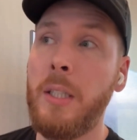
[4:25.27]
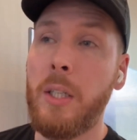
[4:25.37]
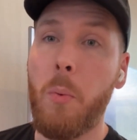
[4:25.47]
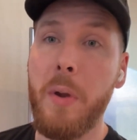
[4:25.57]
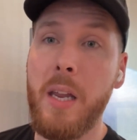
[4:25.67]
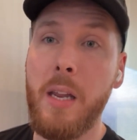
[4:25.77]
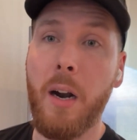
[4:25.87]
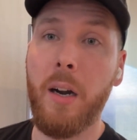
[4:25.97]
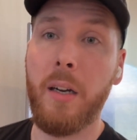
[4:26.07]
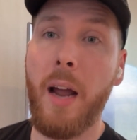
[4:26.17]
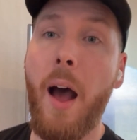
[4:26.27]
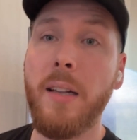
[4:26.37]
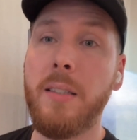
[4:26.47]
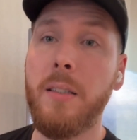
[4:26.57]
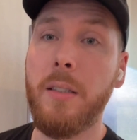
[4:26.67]
We are
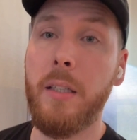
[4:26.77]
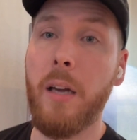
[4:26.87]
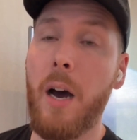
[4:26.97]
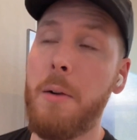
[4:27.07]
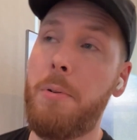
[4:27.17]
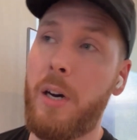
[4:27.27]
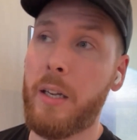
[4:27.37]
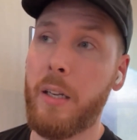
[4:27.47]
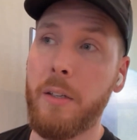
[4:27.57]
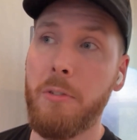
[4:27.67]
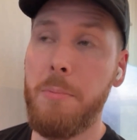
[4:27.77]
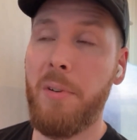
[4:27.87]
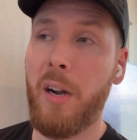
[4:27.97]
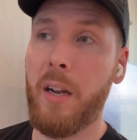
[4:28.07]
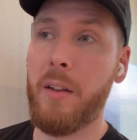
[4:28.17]
constantly unplugging and
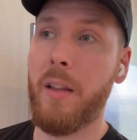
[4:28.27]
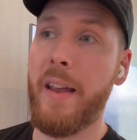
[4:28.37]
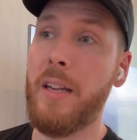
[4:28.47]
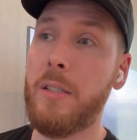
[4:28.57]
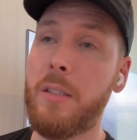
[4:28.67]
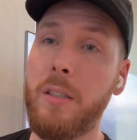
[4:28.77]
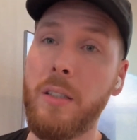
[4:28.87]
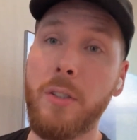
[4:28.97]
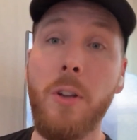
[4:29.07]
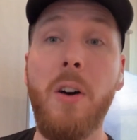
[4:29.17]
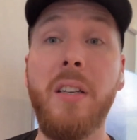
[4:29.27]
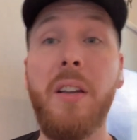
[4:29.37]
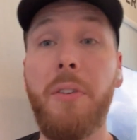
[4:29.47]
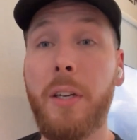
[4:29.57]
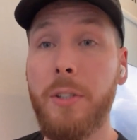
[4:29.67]
replugging things, installing
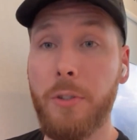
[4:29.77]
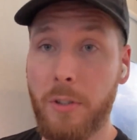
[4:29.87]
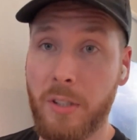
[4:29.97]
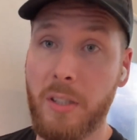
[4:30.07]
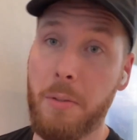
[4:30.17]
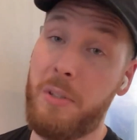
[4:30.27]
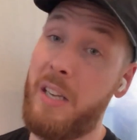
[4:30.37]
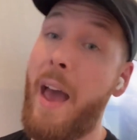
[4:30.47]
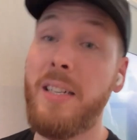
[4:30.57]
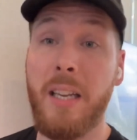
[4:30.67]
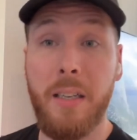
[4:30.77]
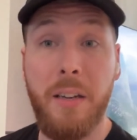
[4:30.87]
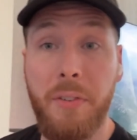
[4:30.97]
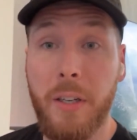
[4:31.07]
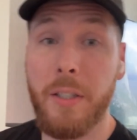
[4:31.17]
different control systems, testing
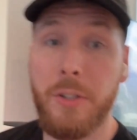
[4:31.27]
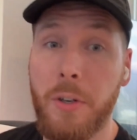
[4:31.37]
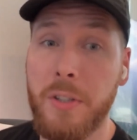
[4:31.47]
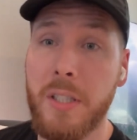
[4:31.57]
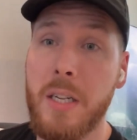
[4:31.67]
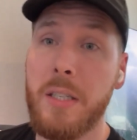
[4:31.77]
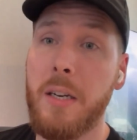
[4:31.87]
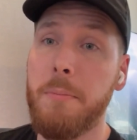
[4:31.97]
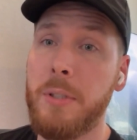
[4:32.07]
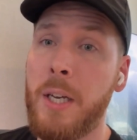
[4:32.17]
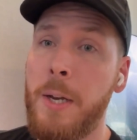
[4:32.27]
different control systems.